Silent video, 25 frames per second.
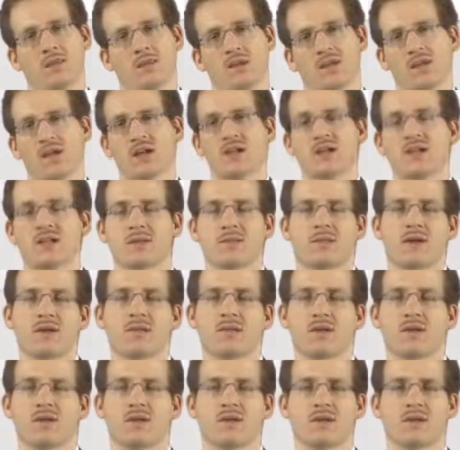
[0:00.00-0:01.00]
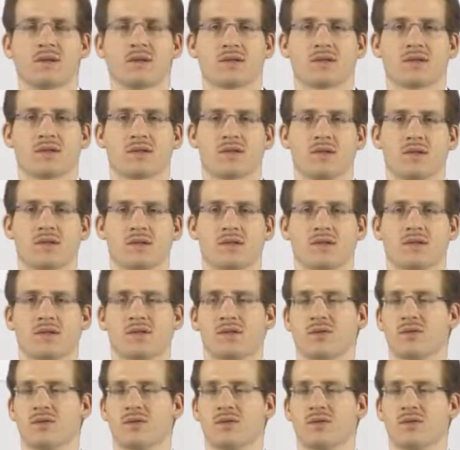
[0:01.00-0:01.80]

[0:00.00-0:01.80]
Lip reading: channels may be an interesting concept.